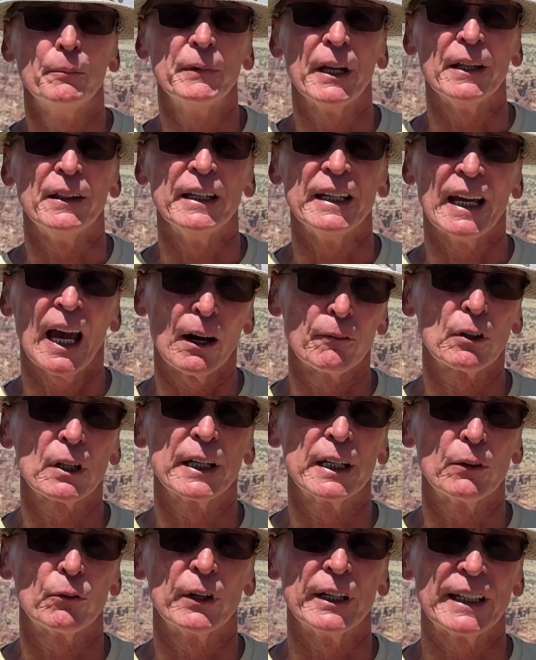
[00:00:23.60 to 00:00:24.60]
in the
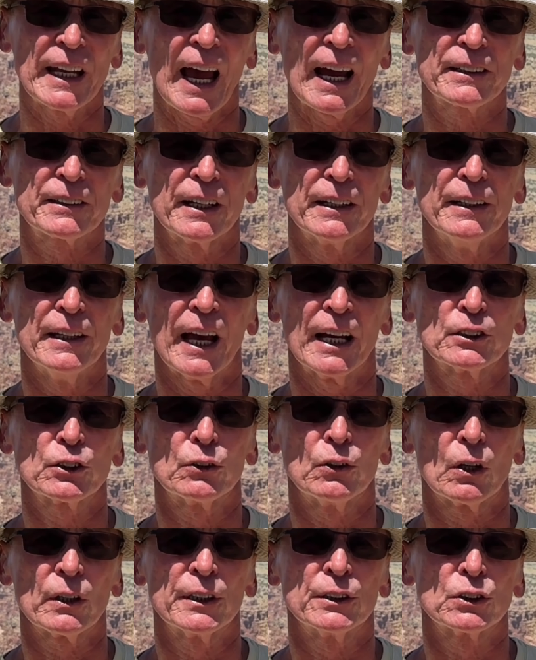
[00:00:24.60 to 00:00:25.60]
heavily redacted
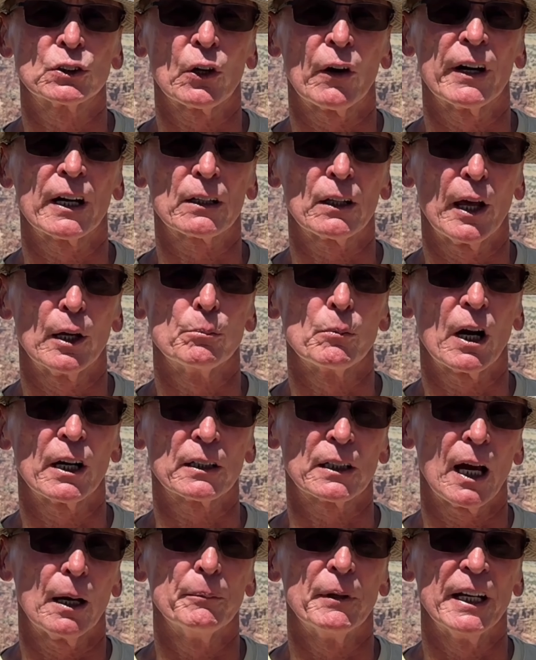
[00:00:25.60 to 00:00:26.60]
National Historic Landmark
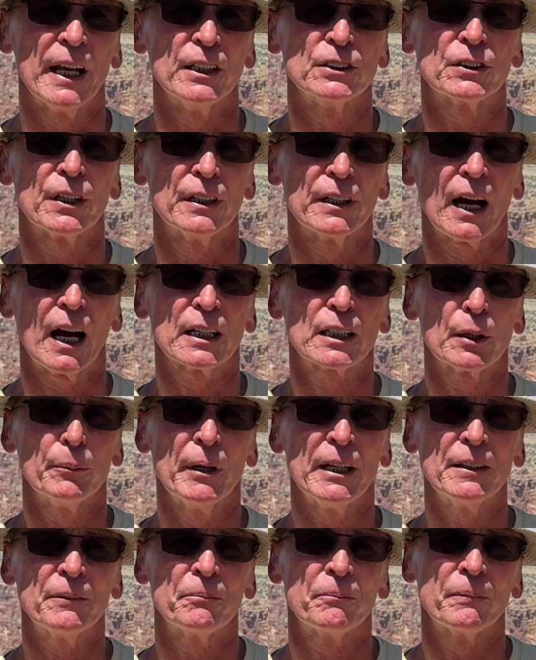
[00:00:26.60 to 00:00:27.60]
nomination
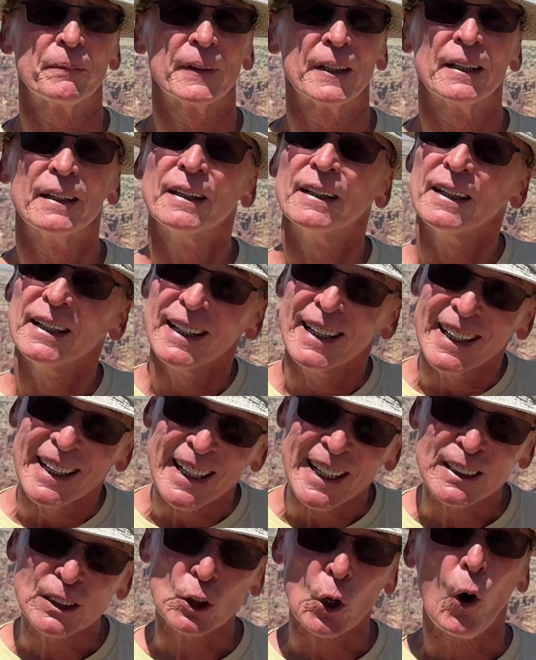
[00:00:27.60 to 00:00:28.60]
document.
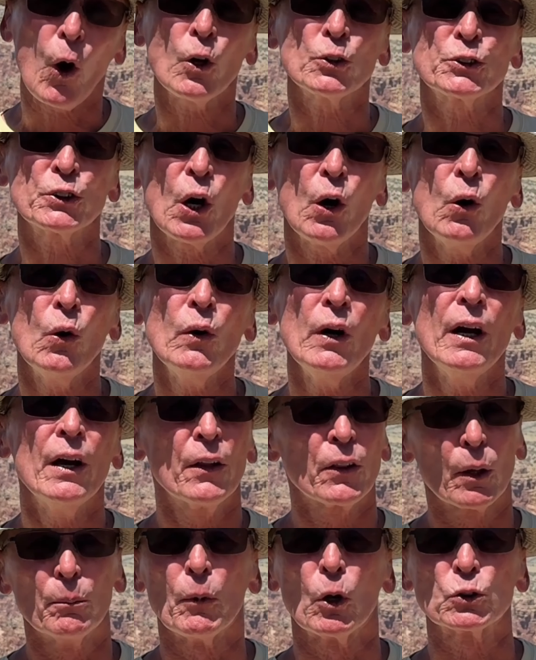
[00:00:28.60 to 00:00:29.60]
It's also
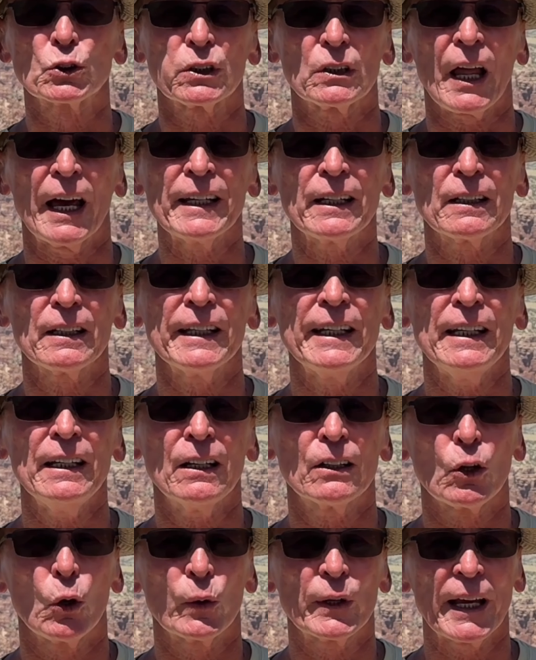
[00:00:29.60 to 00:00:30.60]
the most likely
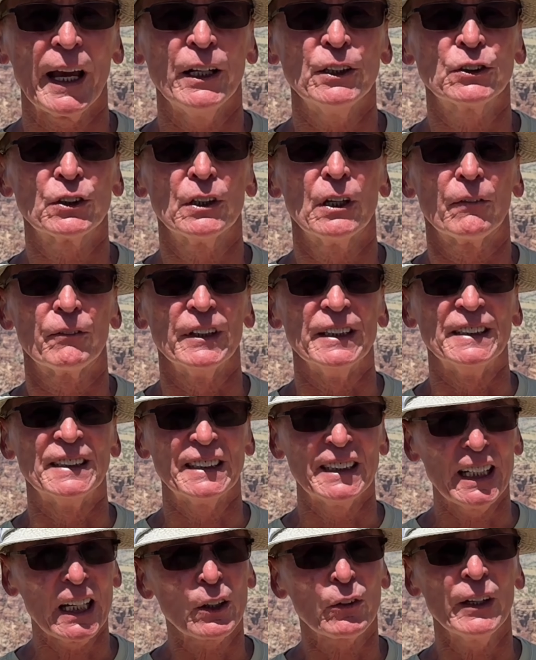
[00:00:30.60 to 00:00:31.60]
location of the
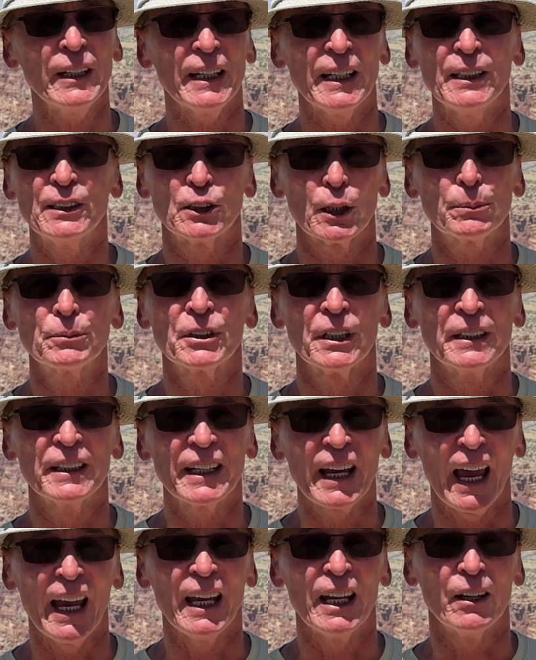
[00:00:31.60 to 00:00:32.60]
secret Egyptian
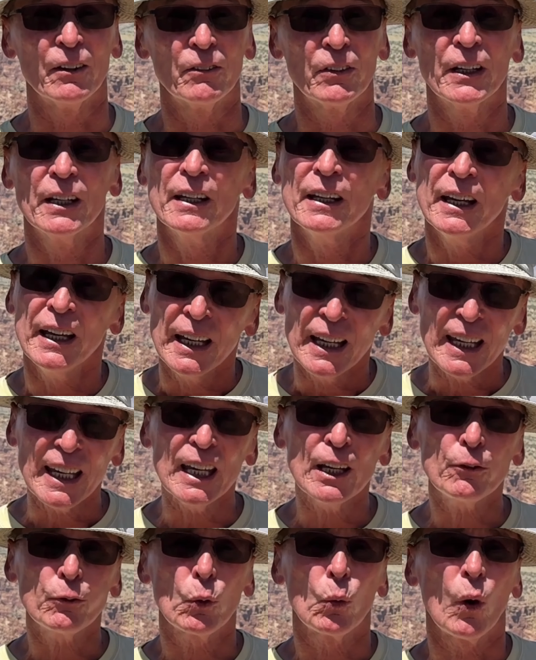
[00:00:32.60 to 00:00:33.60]
cave,
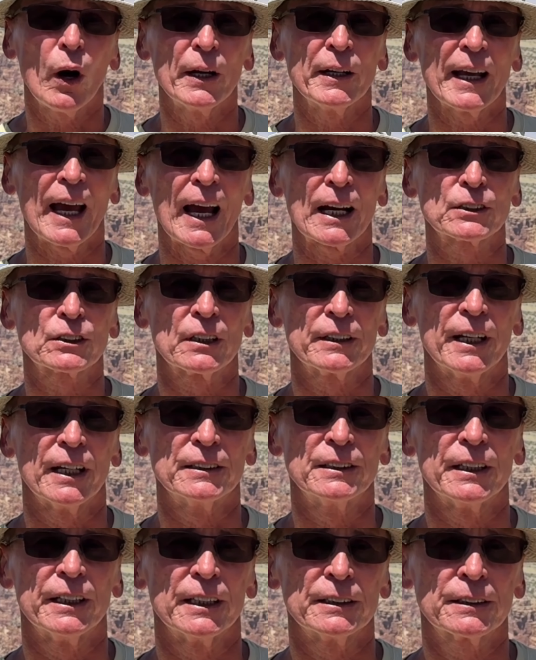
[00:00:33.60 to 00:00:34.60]
if one actually
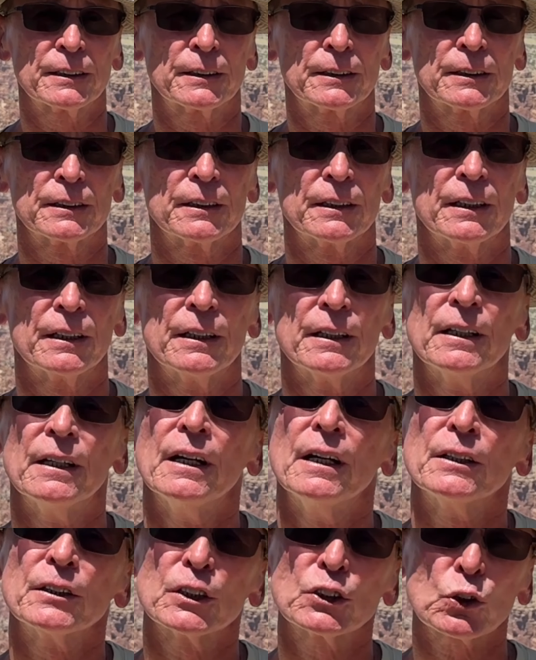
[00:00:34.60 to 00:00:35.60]
exists,
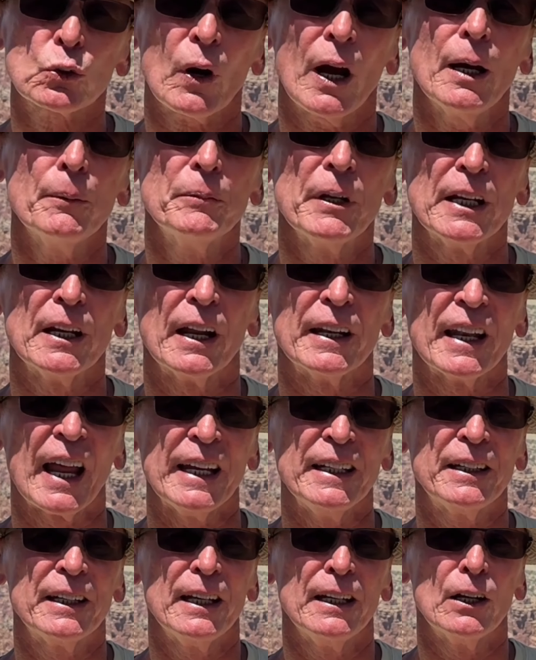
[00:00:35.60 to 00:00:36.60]
described in a
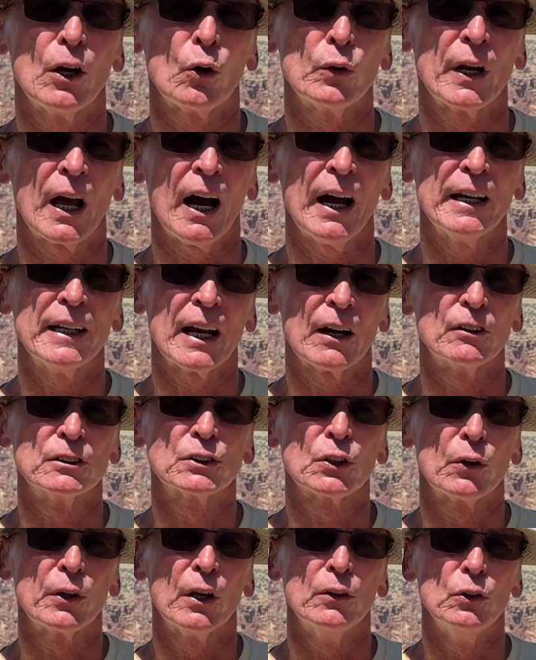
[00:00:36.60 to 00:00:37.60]
1909
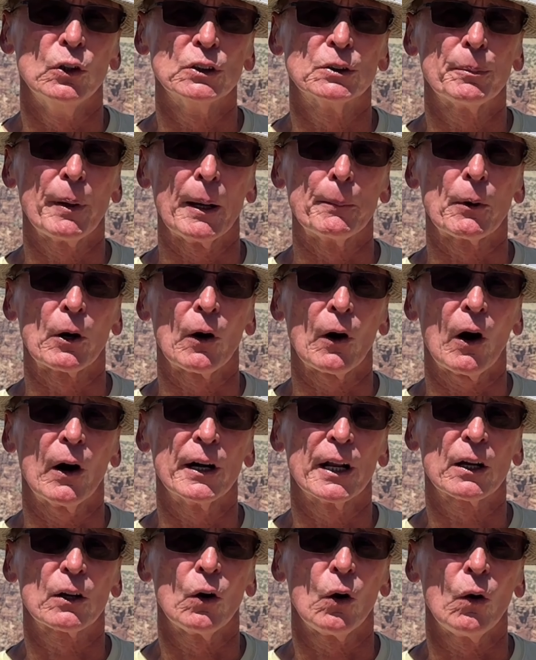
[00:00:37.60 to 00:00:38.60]
Arizona newspaper
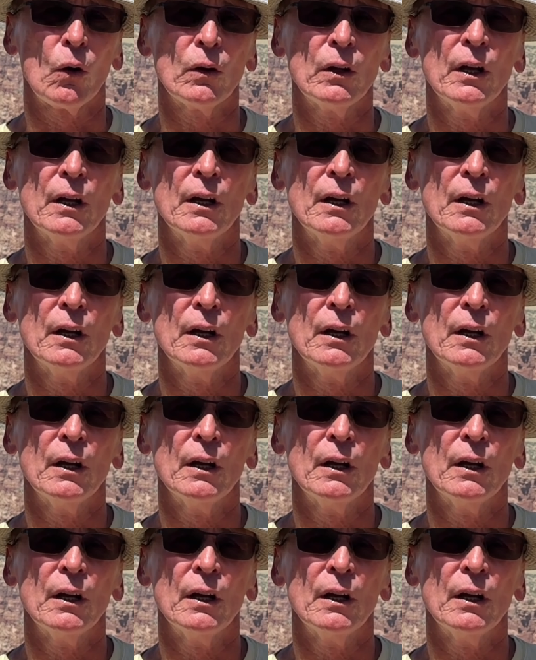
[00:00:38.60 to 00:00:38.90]
article